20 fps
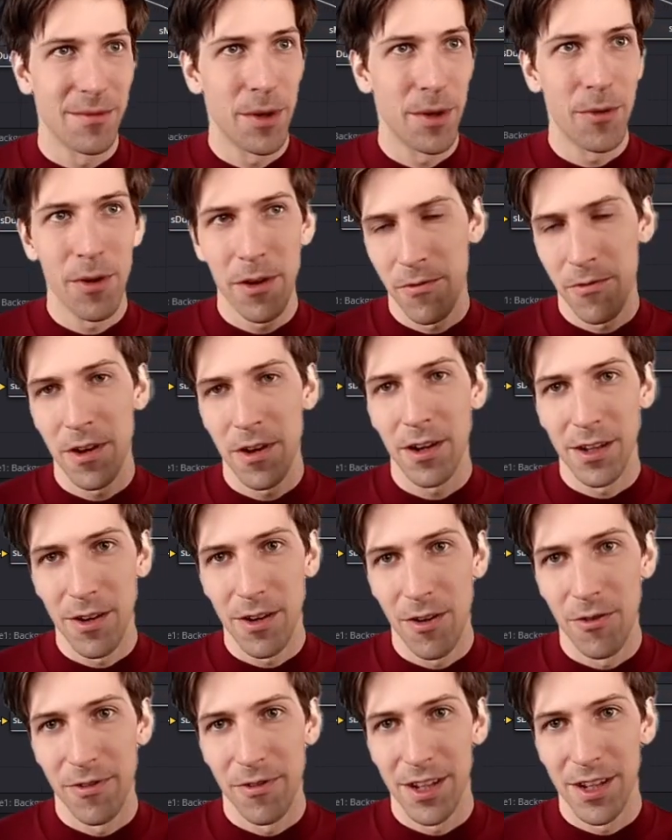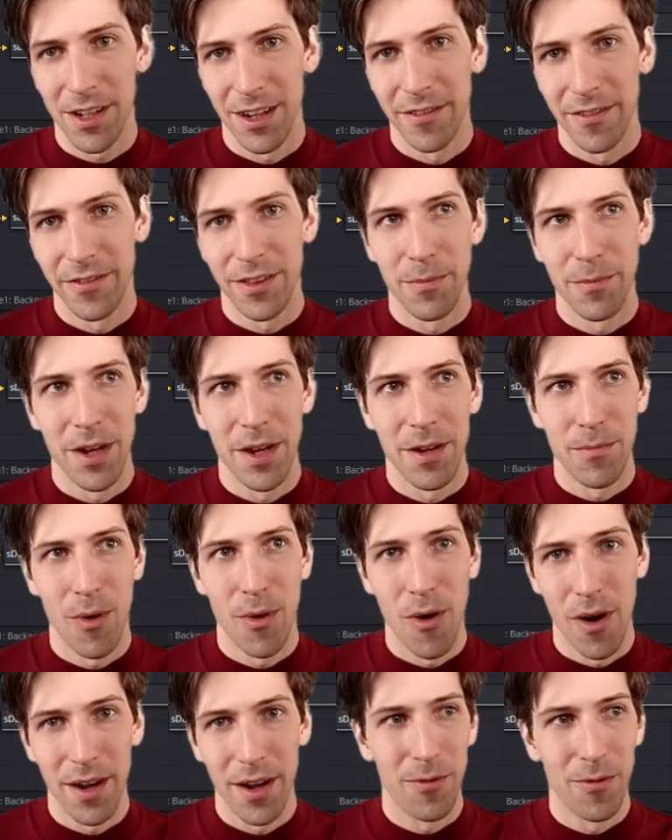But we've really already covered the main
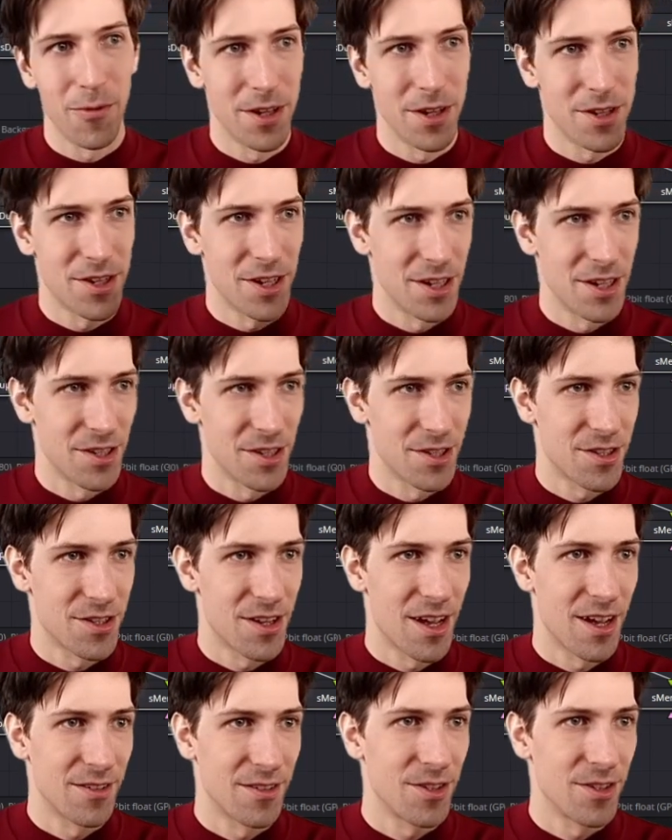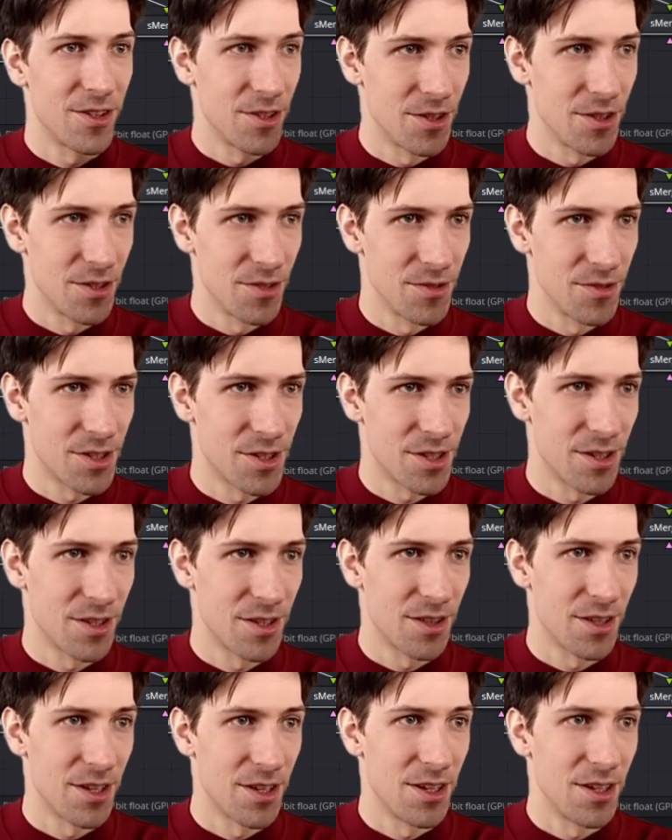point, which is to use
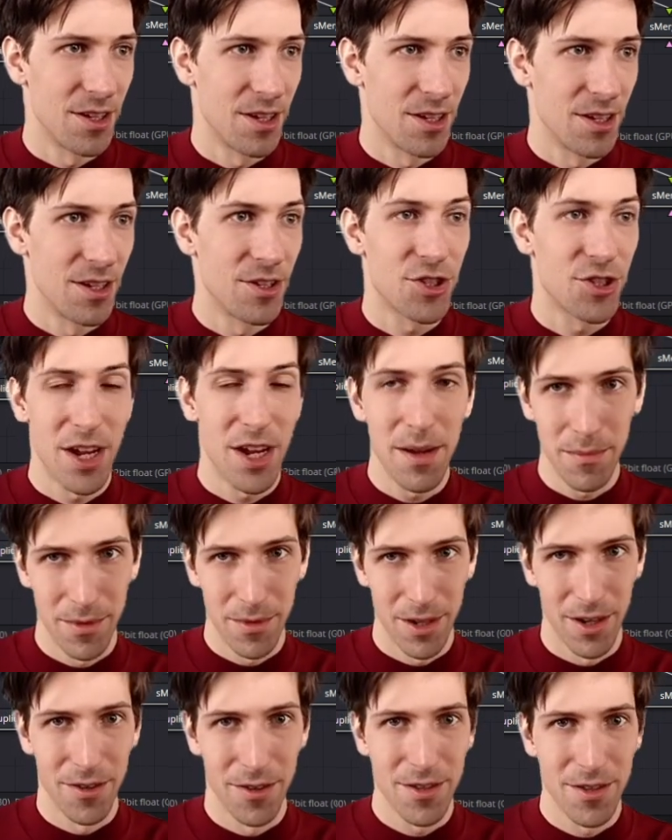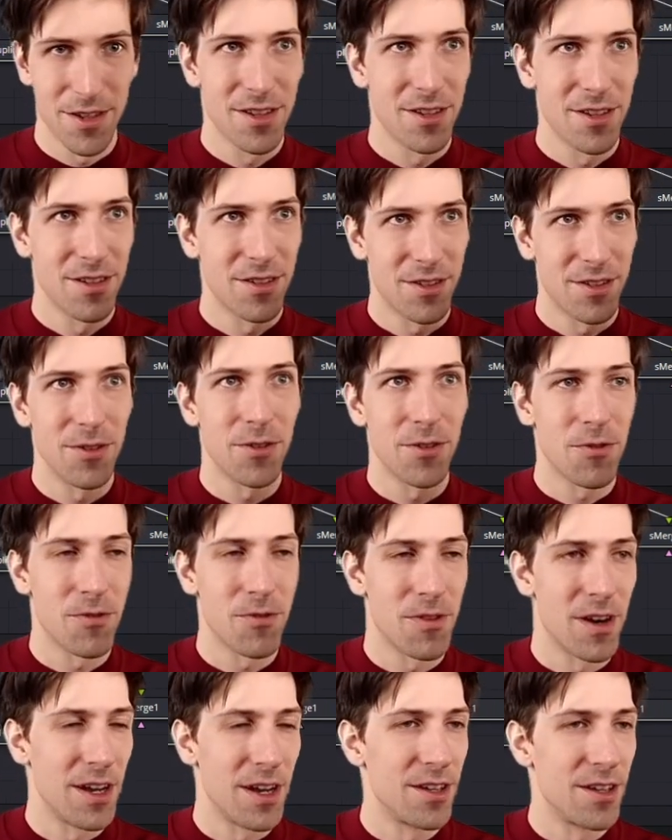the shape nodes to
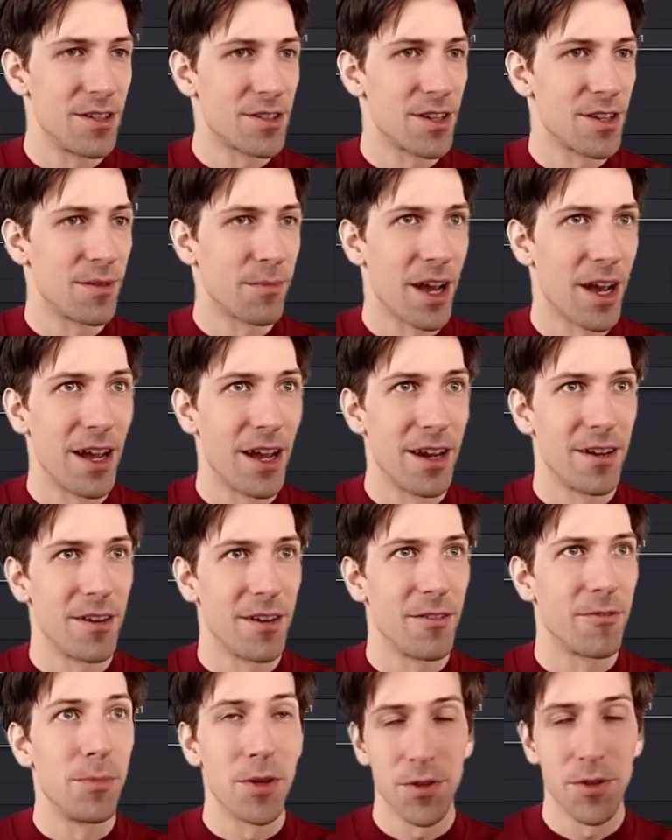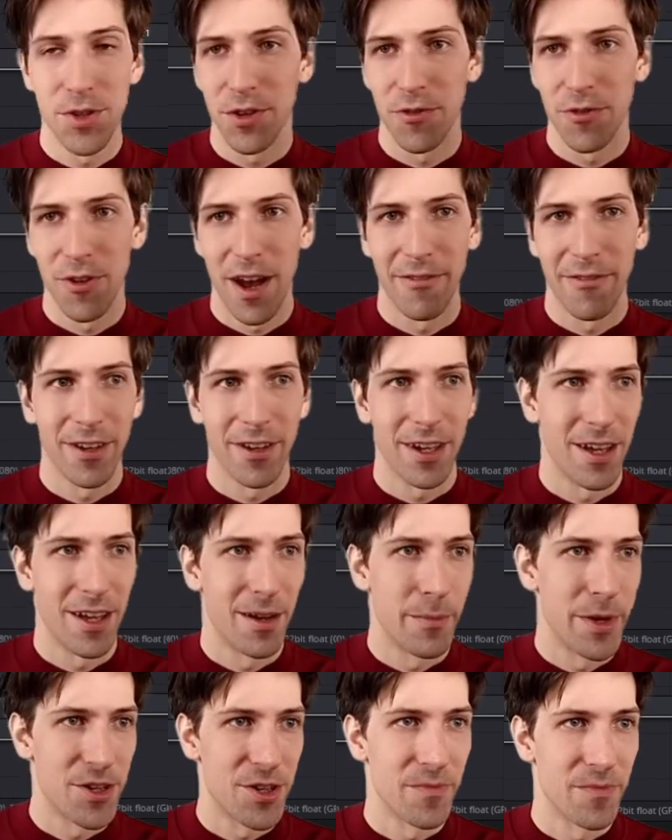create some kind of motion graphic
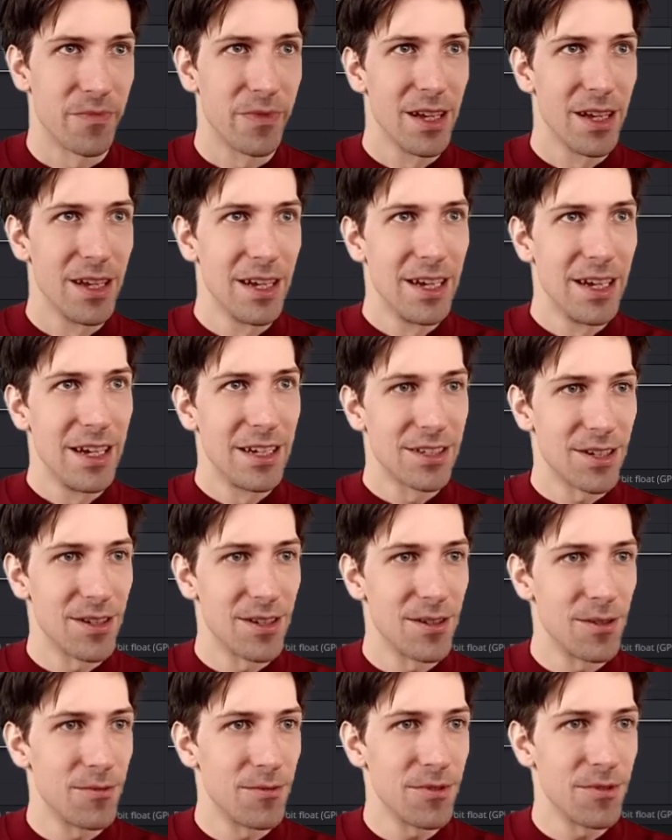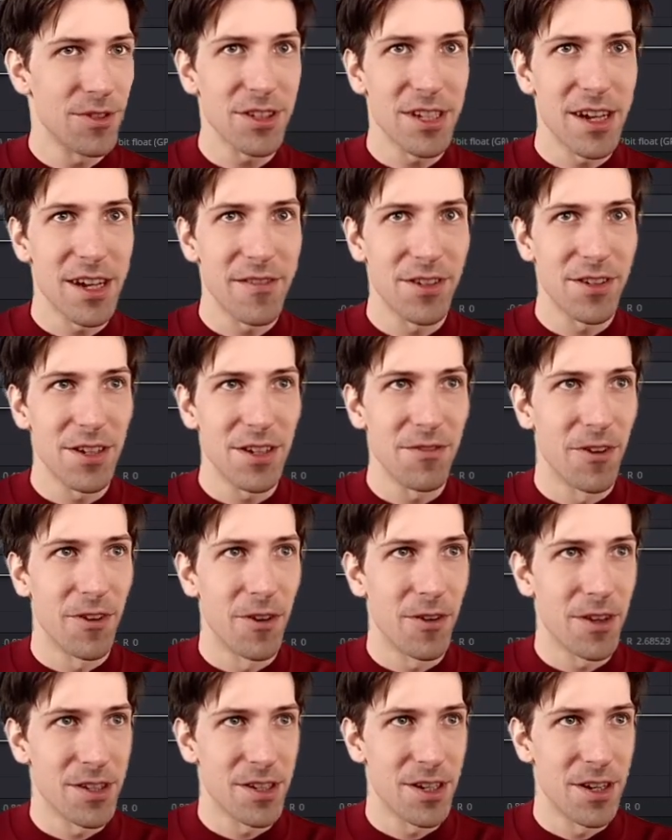animation. So we'll just have a
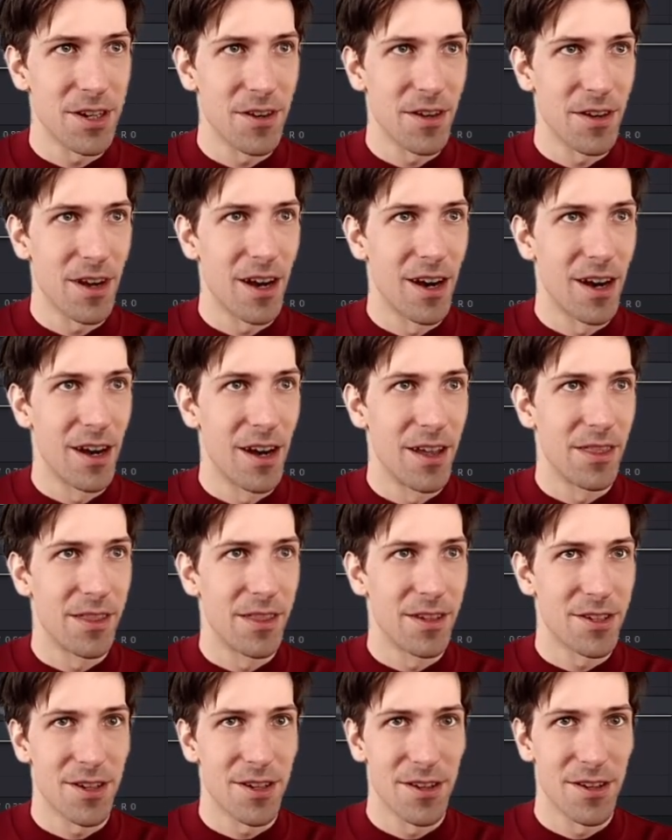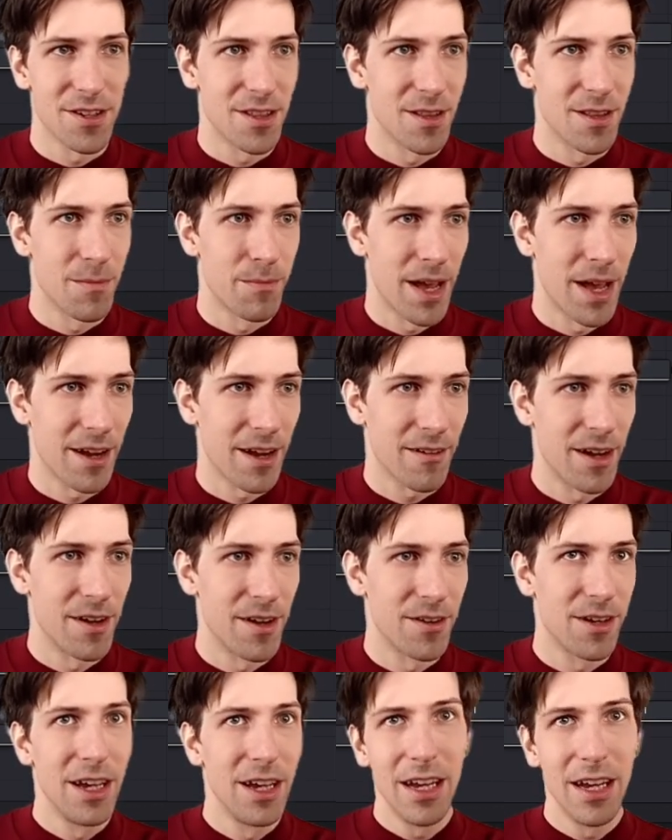defocus here on the stars in the
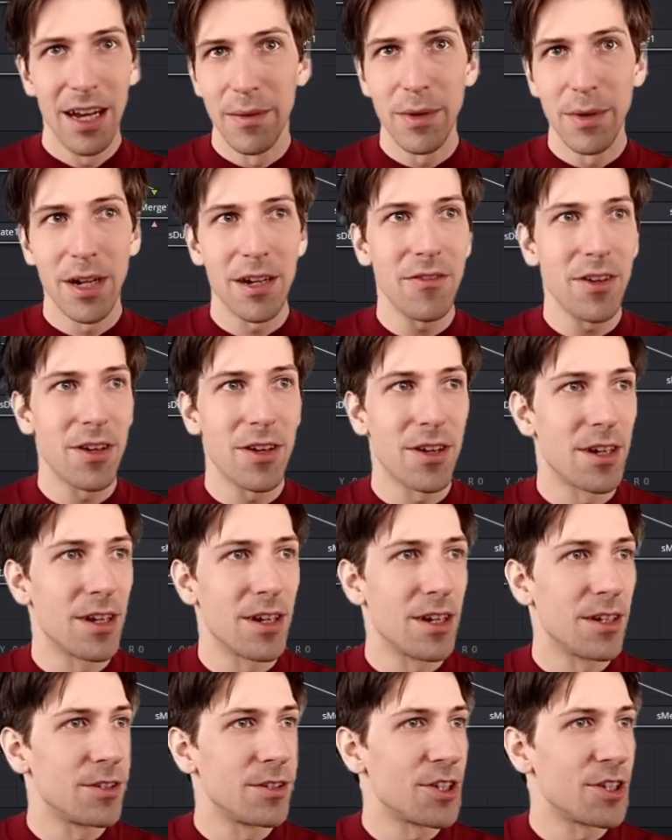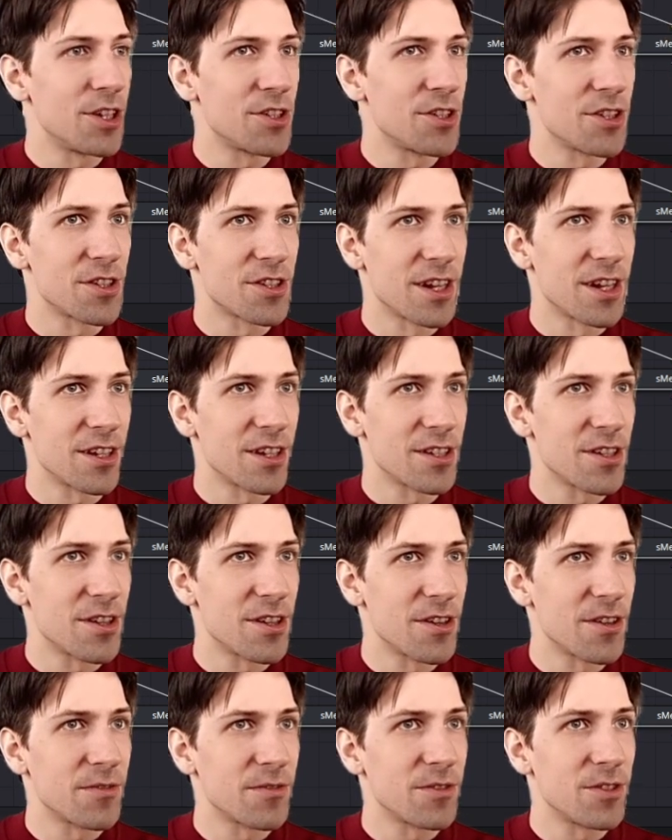background. I'm not even going to change the settings
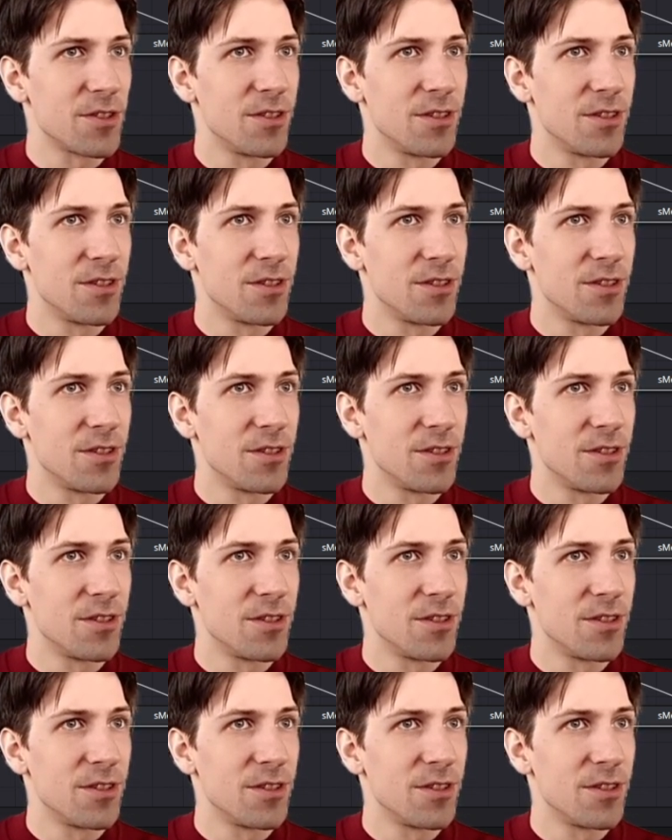here.